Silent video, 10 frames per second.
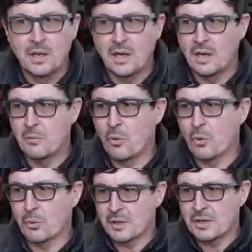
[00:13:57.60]

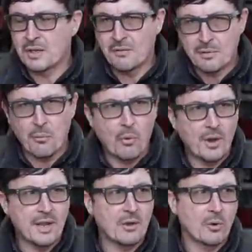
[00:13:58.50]
or we're going to give them
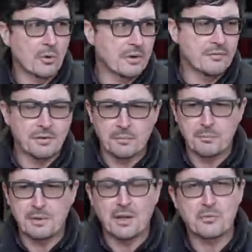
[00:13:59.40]
away, or if they're
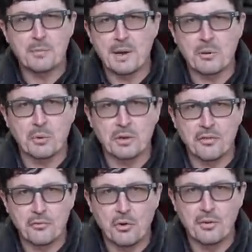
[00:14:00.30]
beyond repair, we're going
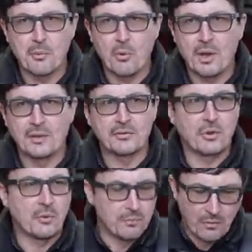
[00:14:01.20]
to throw them away. So